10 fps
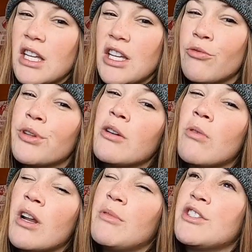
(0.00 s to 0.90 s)
he really
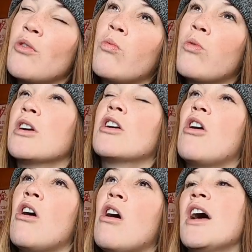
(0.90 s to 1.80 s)
wanted me to work
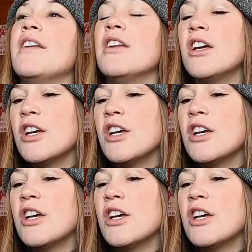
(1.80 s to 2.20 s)
on